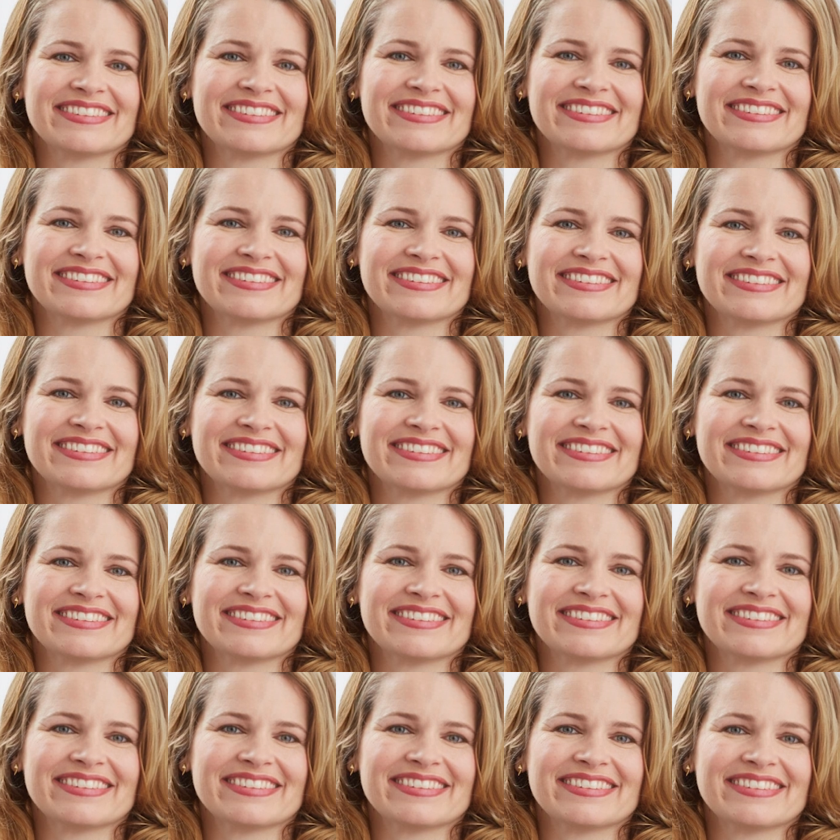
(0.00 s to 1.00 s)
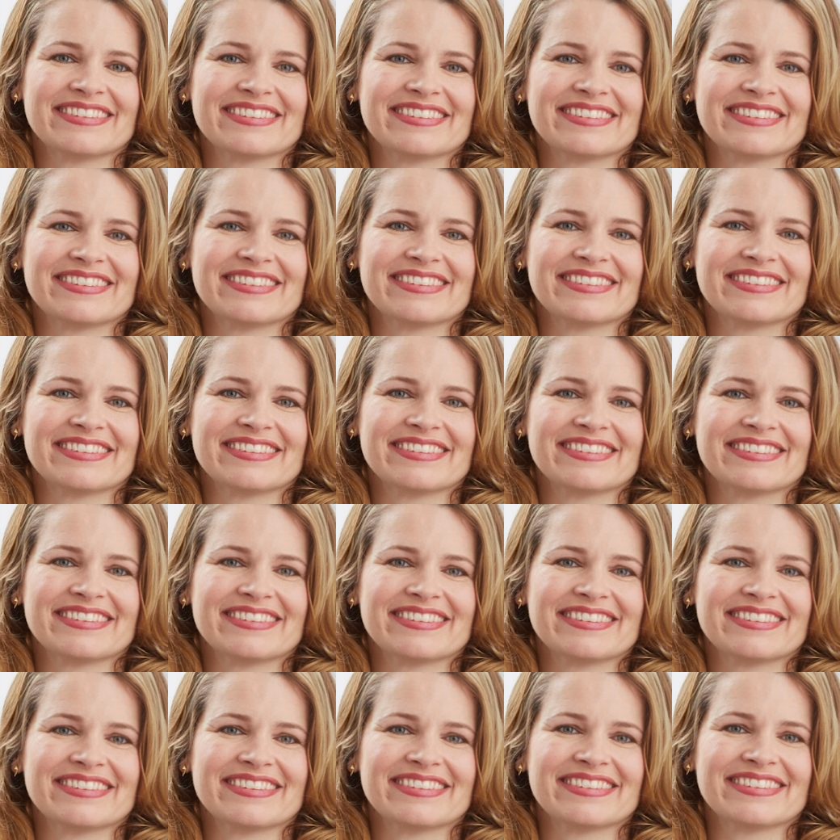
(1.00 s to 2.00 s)

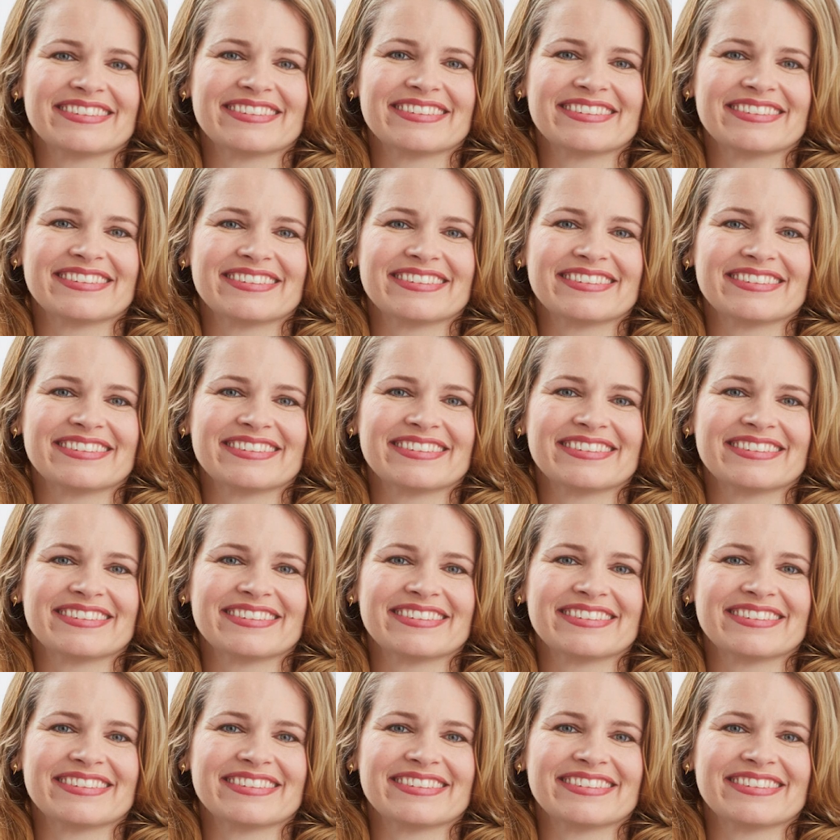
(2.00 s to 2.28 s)
The person shown says nothing.